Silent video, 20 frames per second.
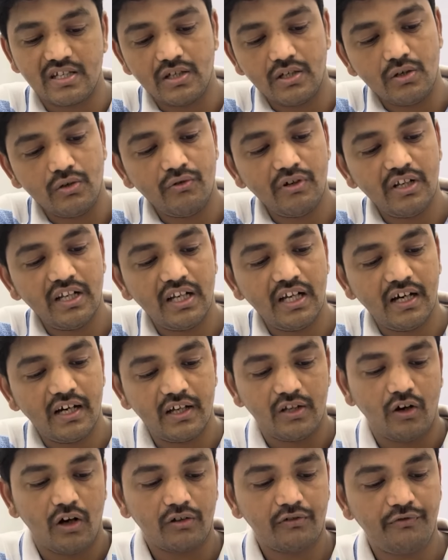you will
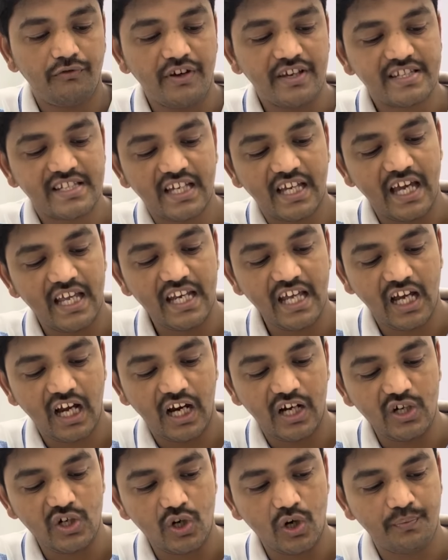not facing any
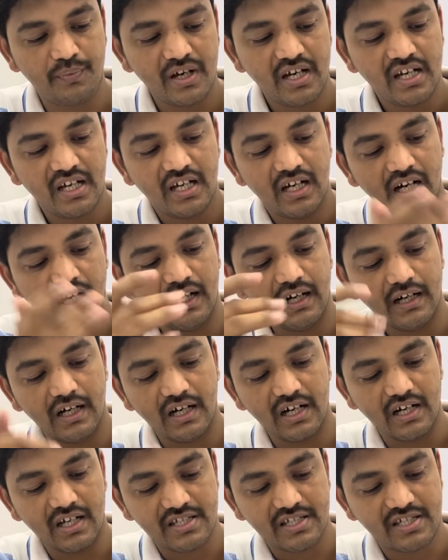kind
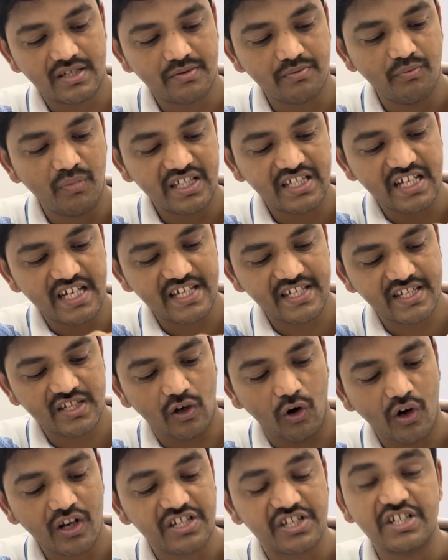of smudges
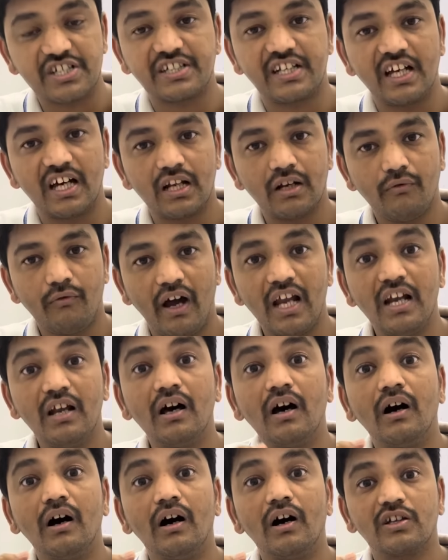or jitter
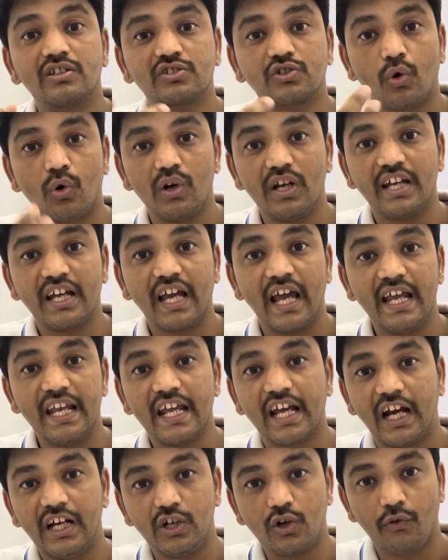while scrolling any
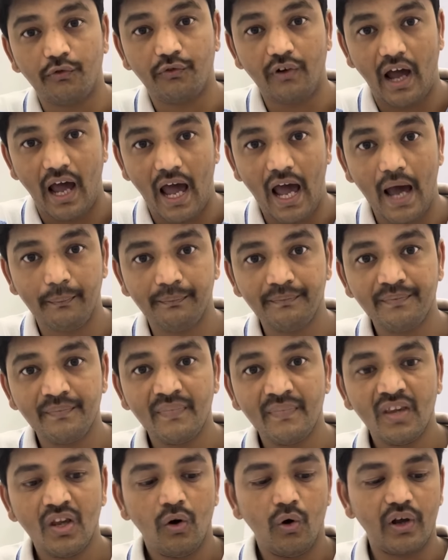kind of app
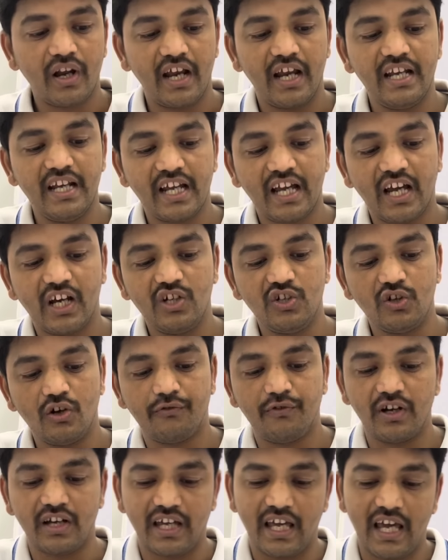or any kind of
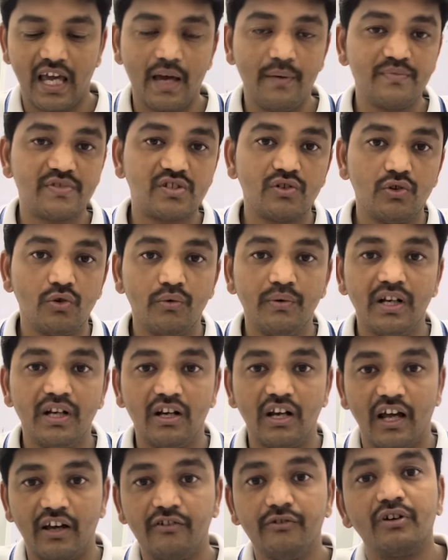games you
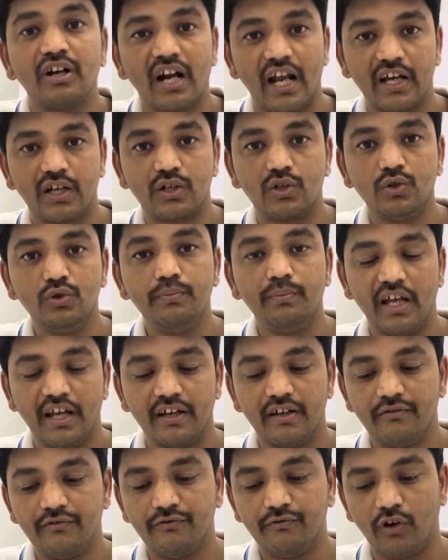will like to play
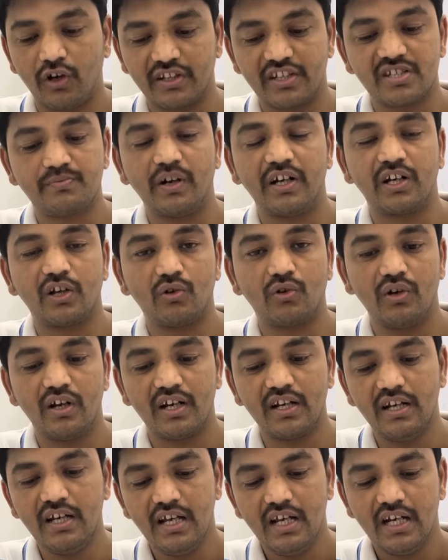for this particular
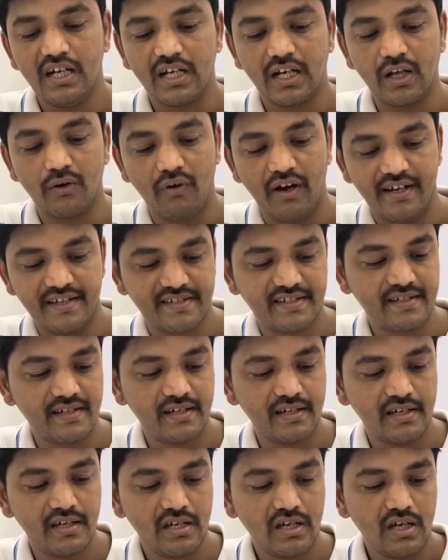device.
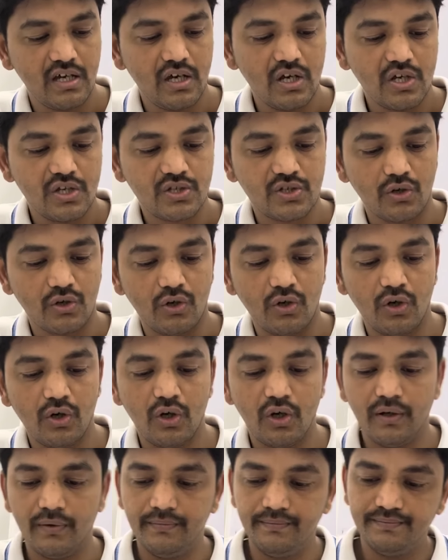
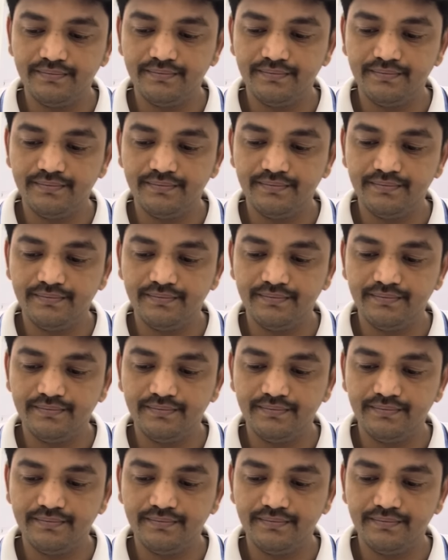So